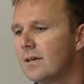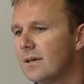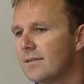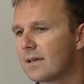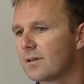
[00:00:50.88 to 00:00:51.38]

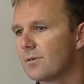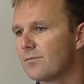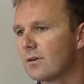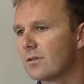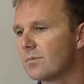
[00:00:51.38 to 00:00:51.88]
and that can be
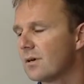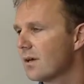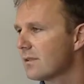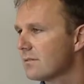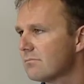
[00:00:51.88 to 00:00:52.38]
followed by
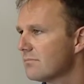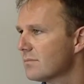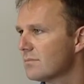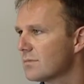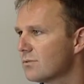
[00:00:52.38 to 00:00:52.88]
other
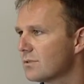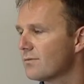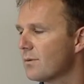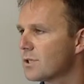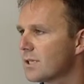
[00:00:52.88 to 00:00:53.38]
sorts of
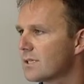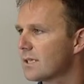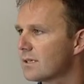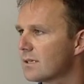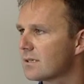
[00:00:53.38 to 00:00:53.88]
imaging
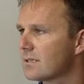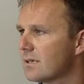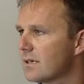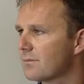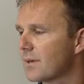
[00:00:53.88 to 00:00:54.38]
techniques
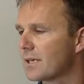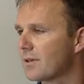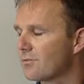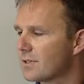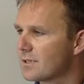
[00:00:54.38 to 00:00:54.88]
like
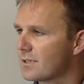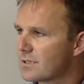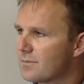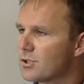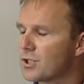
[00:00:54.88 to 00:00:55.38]
magnetic resonance
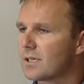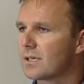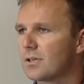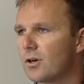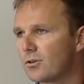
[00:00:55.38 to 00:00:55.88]
imaging
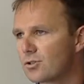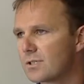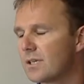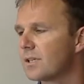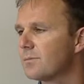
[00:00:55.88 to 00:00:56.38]
and
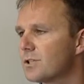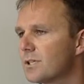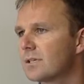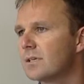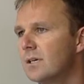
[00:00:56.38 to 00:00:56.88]
ultrasound
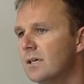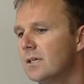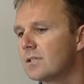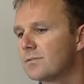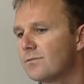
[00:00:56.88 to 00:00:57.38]
imaging
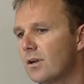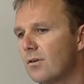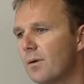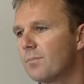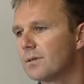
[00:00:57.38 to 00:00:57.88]
to follow
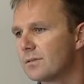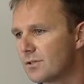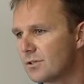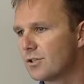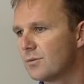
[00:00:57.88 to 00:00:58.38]
up and
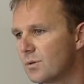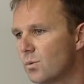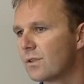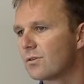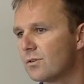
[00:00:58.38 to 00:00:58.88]
determine
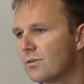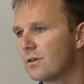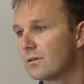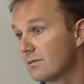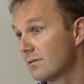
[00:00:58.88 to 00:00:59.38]
whether or
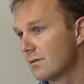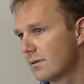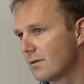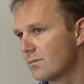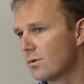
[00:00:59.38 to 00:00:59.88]
not
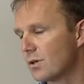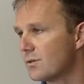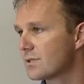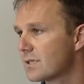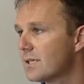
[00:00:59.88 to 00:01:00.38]
what
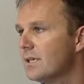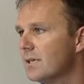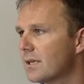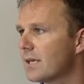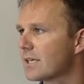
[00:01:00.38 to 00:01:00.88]
you see
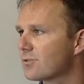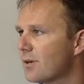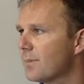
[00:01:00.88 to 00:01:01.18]
in an X-ray